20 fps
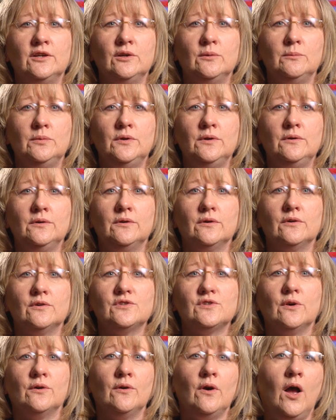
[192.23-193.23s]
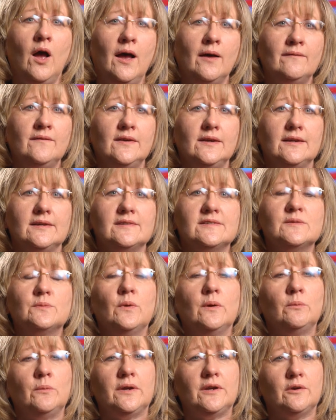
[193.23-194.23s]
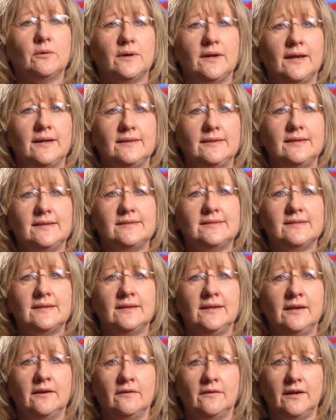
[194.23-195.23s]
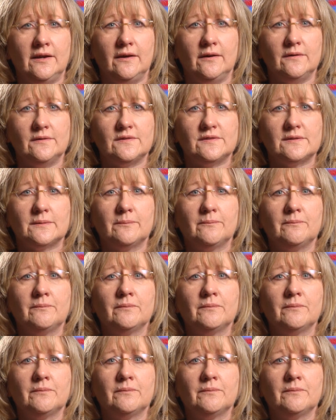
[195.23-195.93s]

computers are obvious when we create these scenarios.